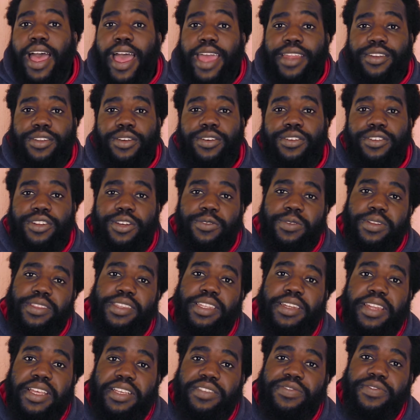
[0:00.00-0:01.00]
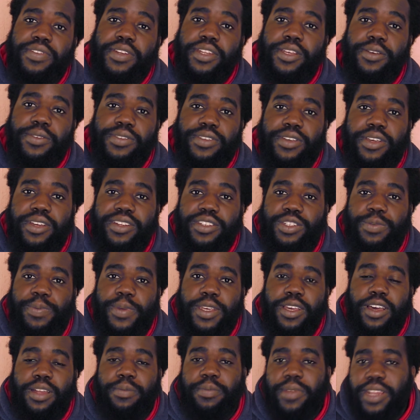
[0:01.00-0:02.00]
I don't know what the next video is going to
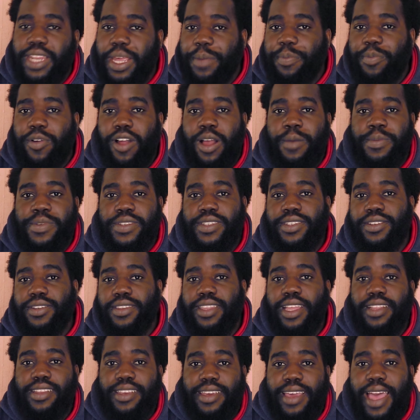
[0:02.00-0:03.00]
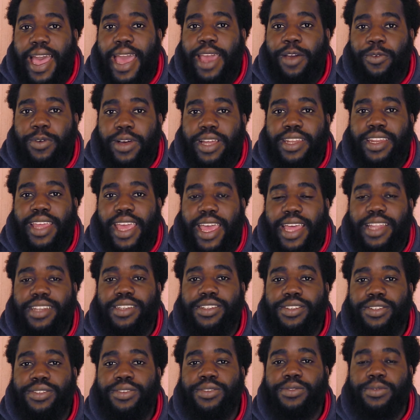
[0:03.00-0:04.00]
be on, but I promise you that Guy 1
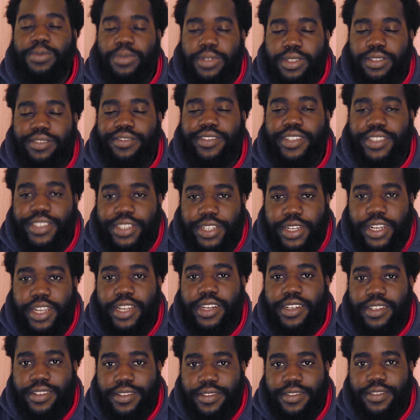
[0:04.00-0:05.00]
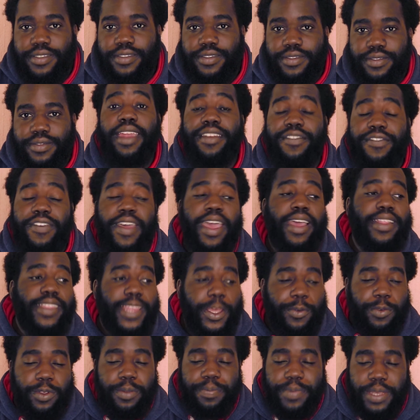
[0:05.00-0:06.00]
and 2 will return. In fact,
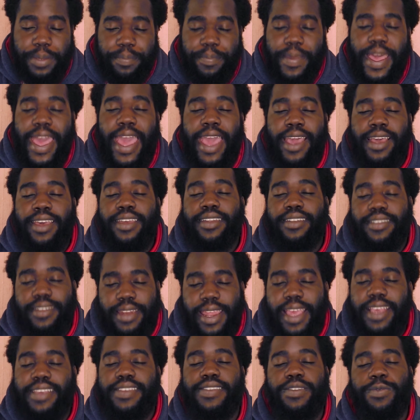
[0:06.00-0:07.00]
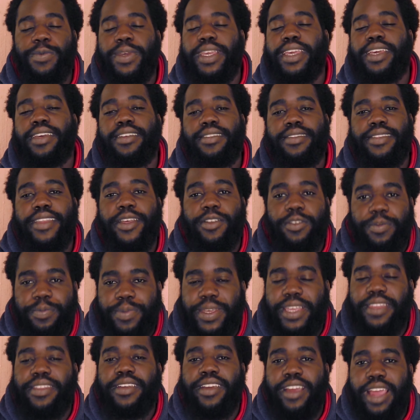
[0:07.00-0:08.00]
they will be back next week. They will
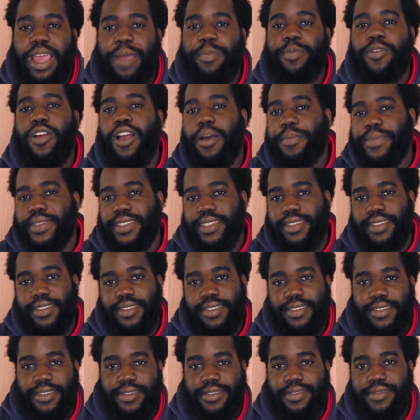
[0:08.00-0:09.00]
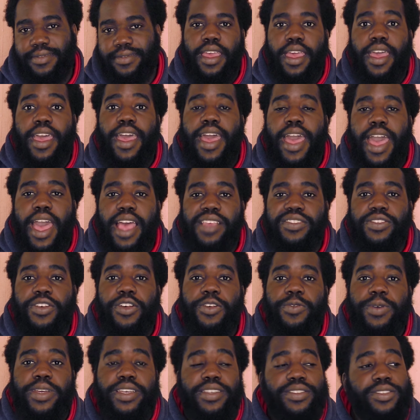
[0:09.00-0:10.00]
be there, I promise. As
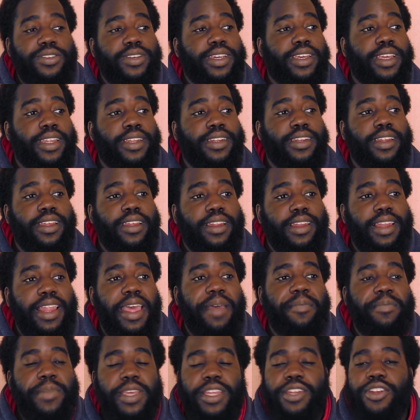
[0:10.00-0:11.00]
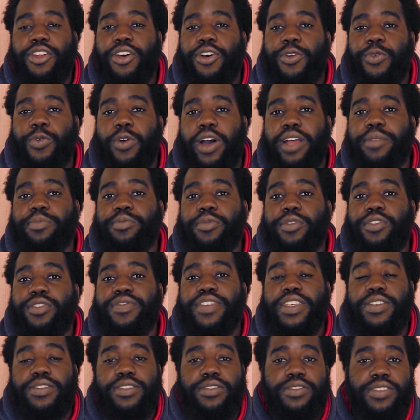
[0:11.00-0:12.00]
always, you can let me know what
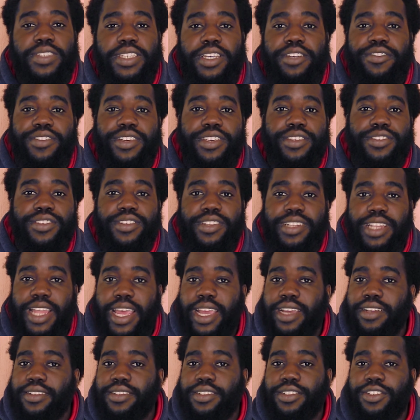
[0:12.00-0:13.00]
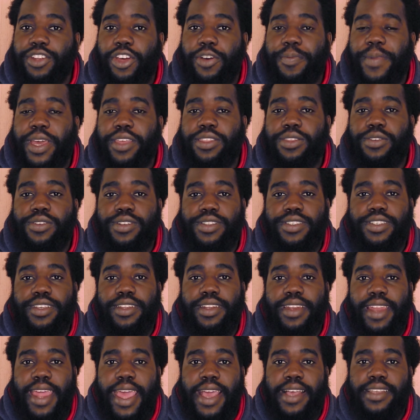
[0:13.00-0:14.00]
movies or series you'd like to know my thoughts
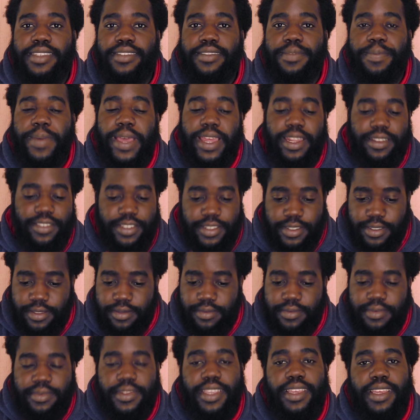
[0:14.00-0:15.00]
on next by just